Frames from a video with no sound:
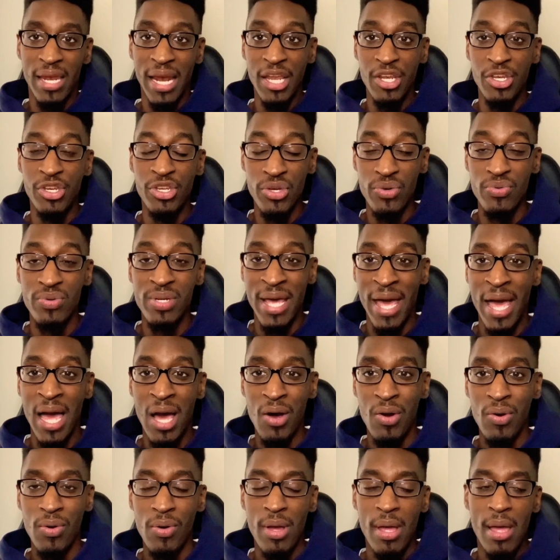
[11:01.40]
I do
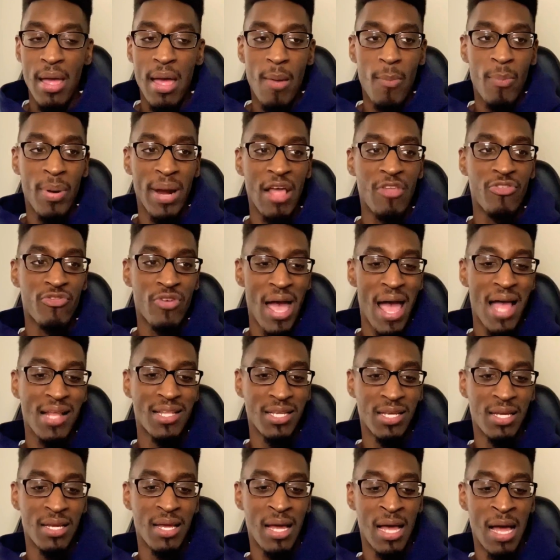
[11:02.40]
now, but I try
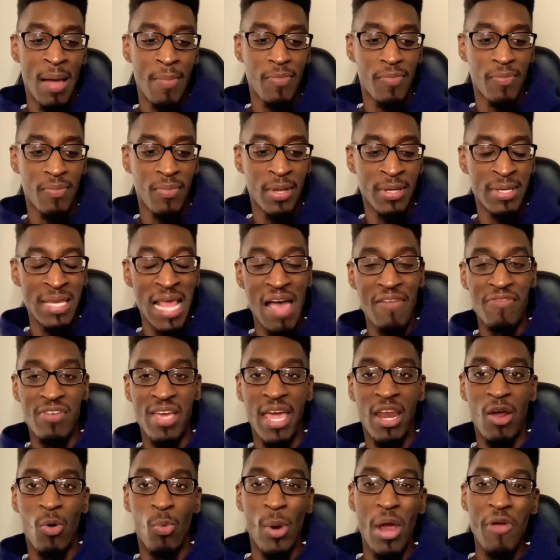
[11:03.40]
to
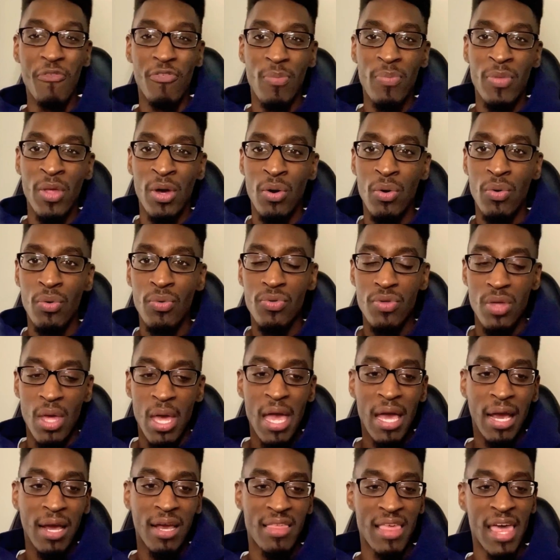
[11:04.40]
navigate away from those
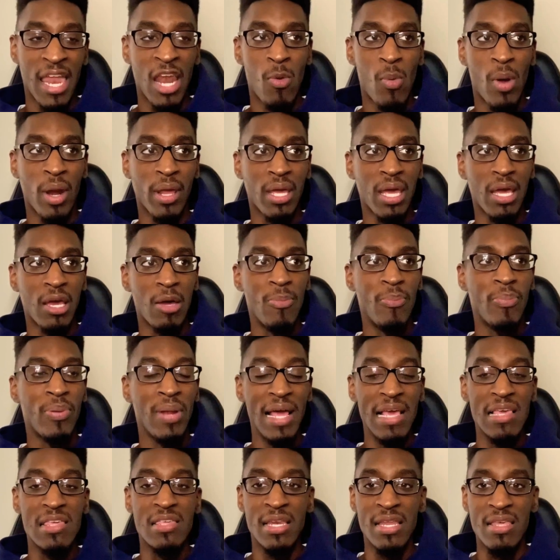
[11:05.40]
because I don't want to get
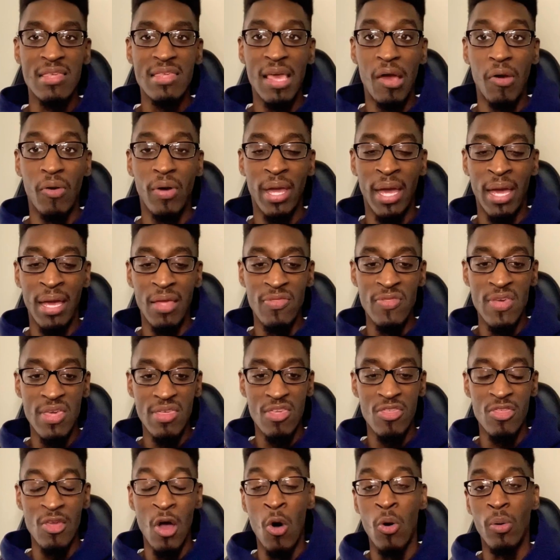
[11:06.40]
complacent and say, okay,
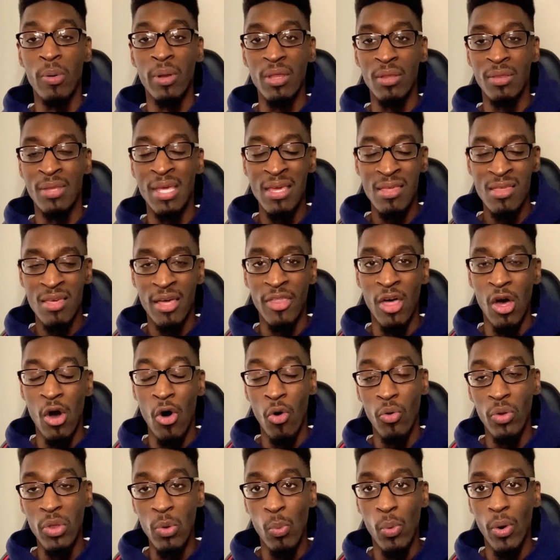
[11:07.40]
these are the
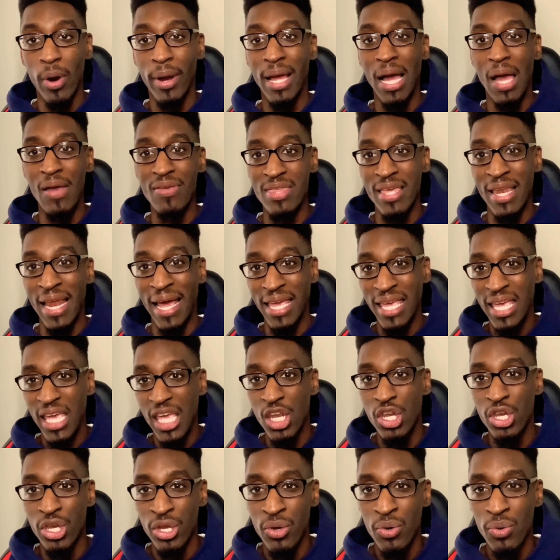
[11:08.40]
only workouts that I
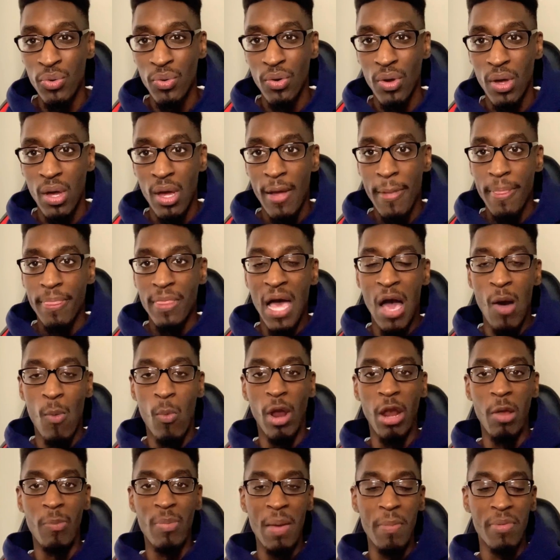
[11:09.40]
can do. I
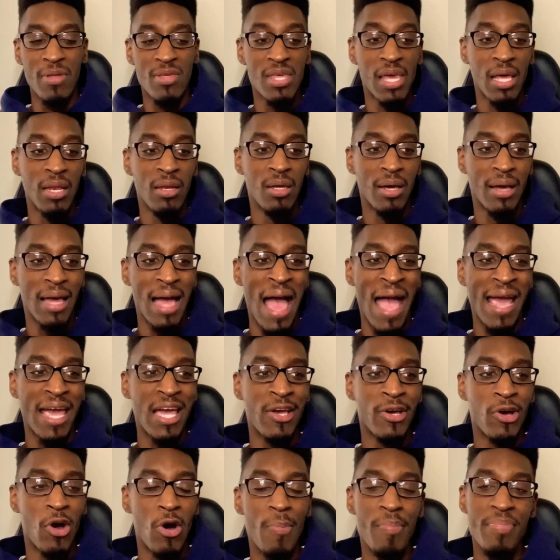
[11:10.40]
want to be able to say, look, I can
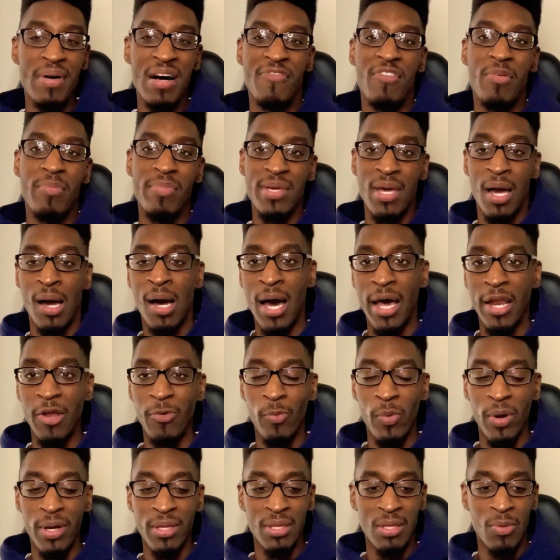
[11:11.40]
go above and beyond of
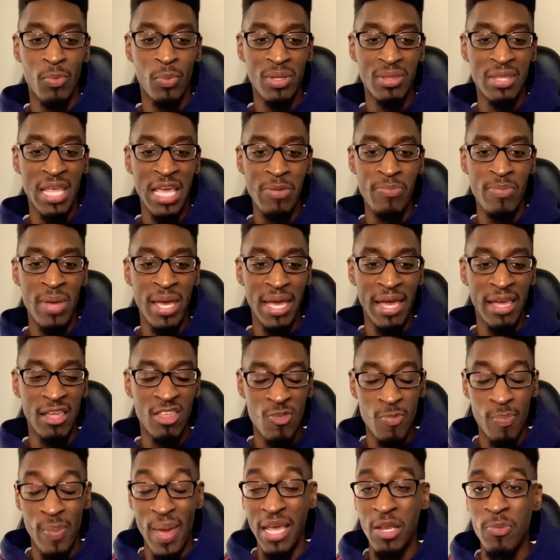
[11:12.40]
what they may
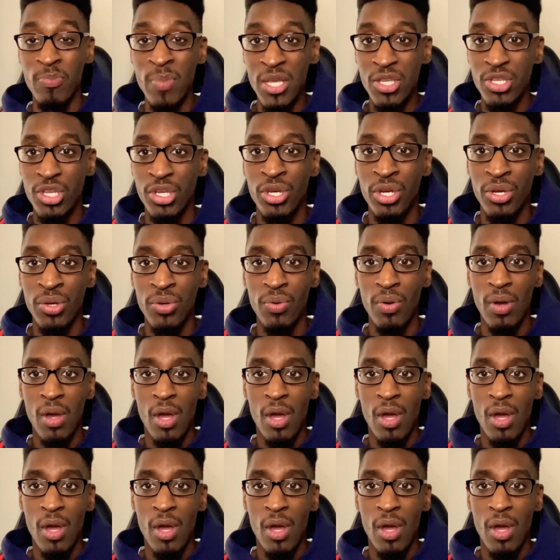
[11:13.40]
expect me to do,